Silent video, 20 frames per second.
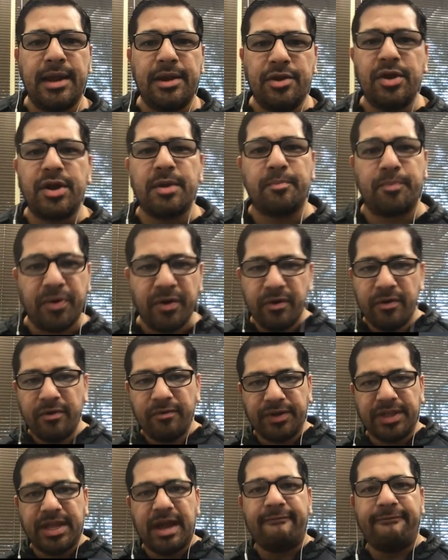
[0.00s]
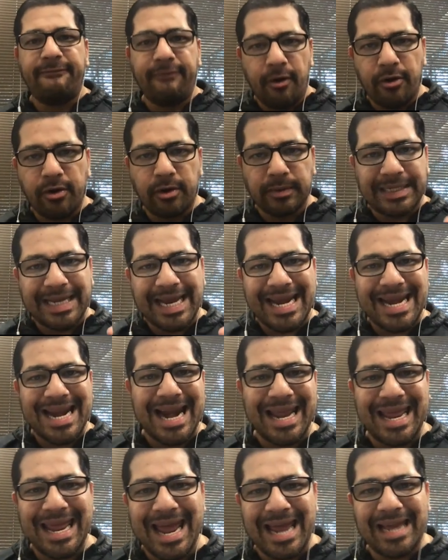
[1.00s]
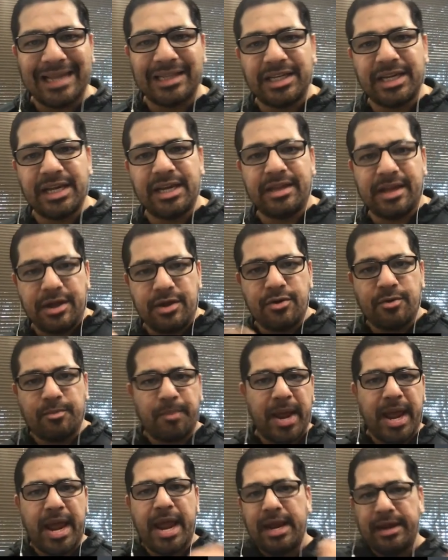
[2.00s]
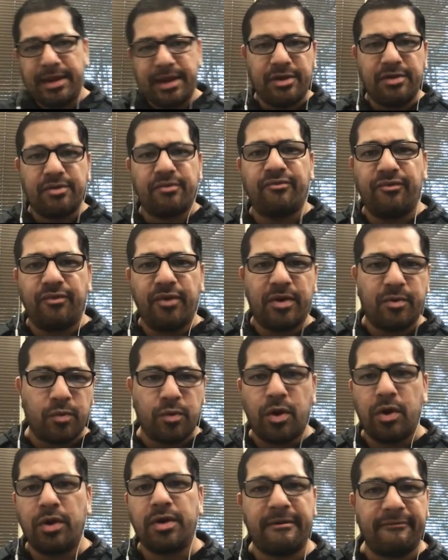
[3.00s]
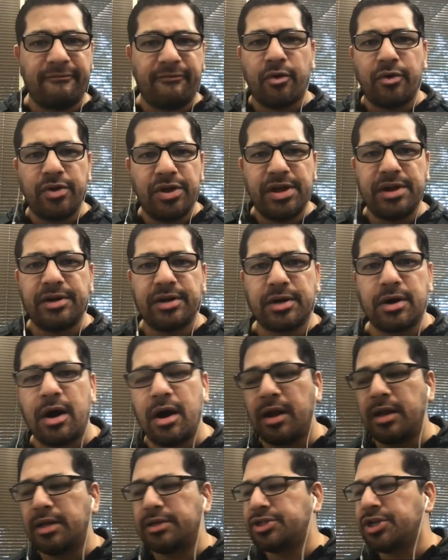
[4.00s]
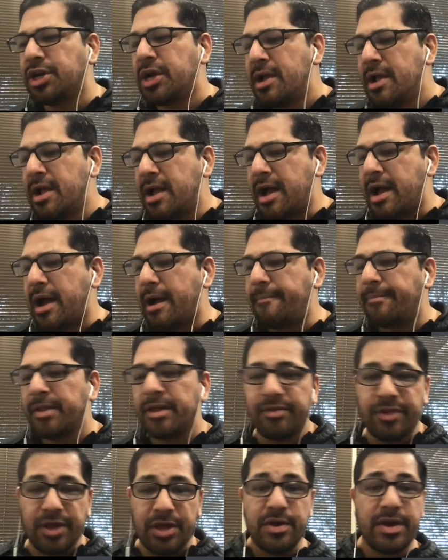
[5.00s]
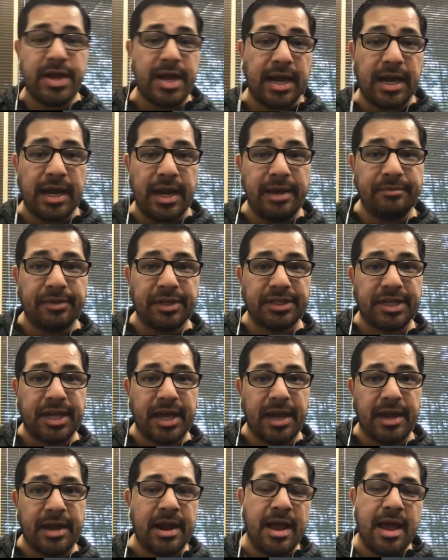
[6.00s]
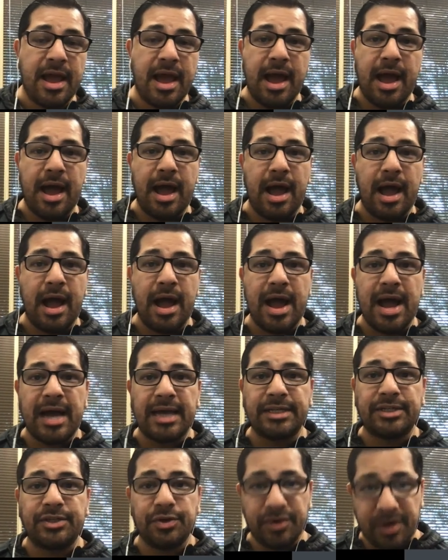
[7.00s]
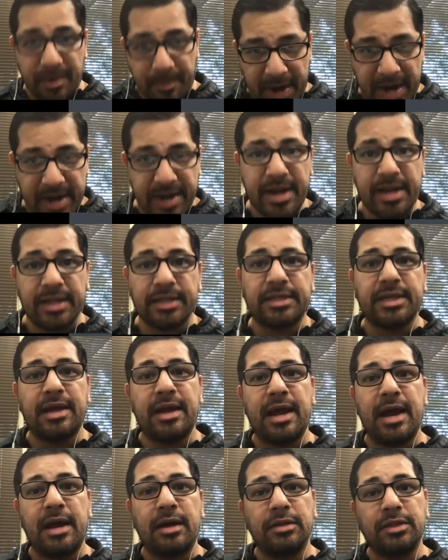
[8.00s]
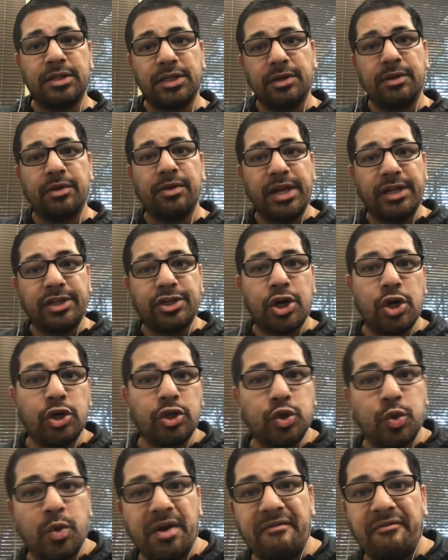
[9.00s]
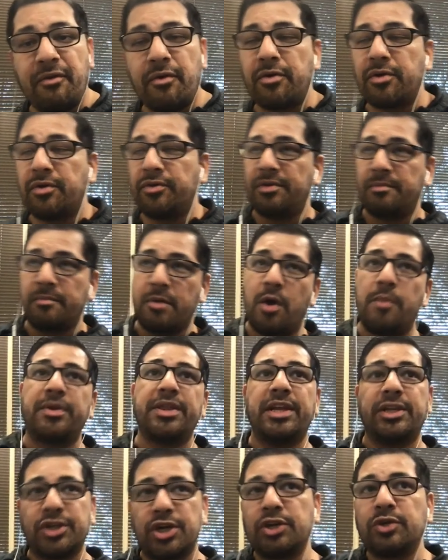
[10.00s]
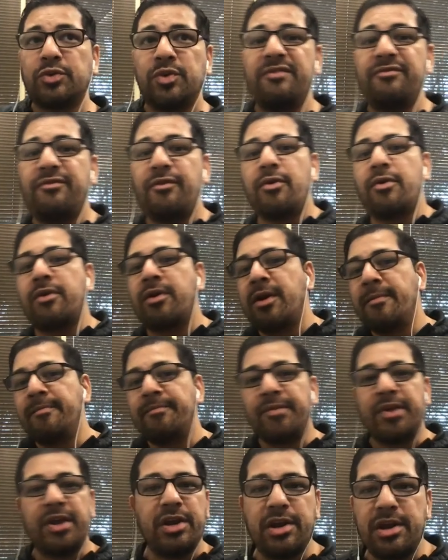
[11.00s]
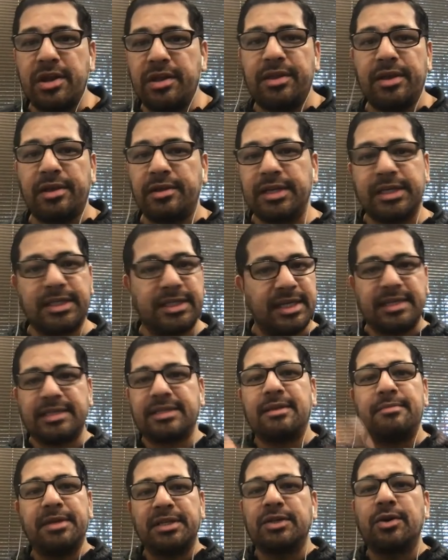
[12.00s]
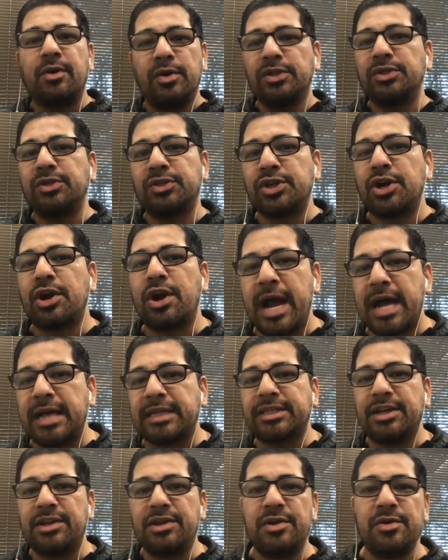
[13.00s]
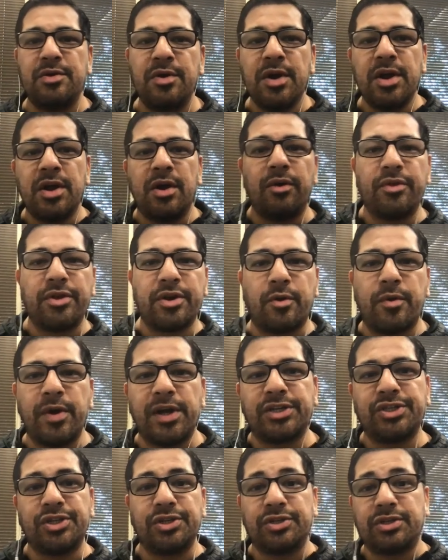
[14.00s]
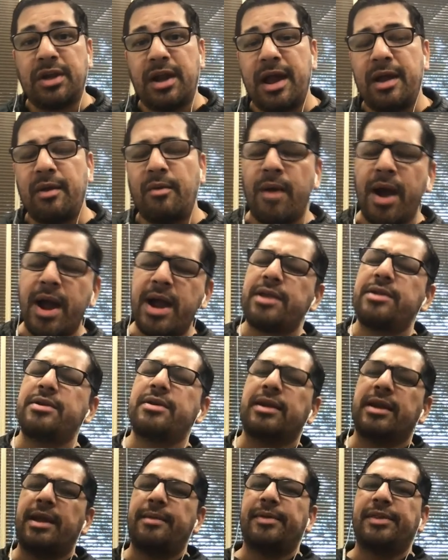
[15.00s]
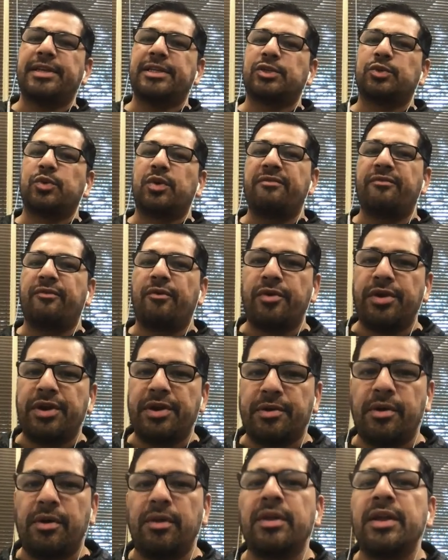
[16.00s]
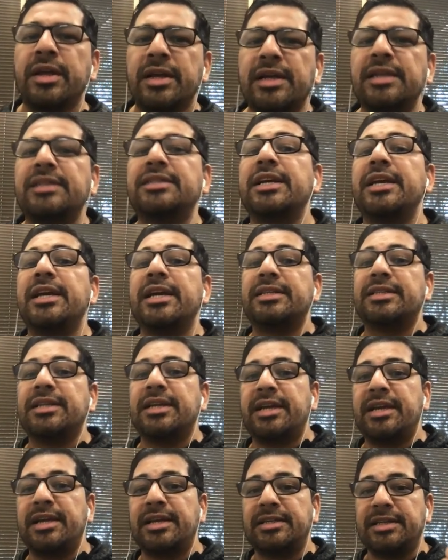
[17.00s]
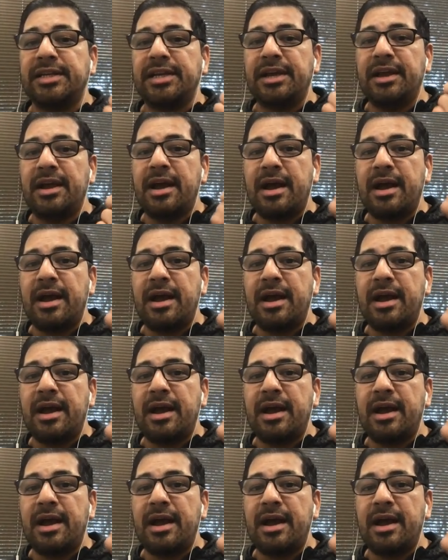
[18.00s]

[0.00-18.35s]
you can prove with that form 1098T that you're paying, that you're enrolled in a 4-year college, then you can claim this kid as your dependent until they turn 24. The moment they turn 24, the system is going to start asking you other questions like, why are you claiming this 24-year-old? Is he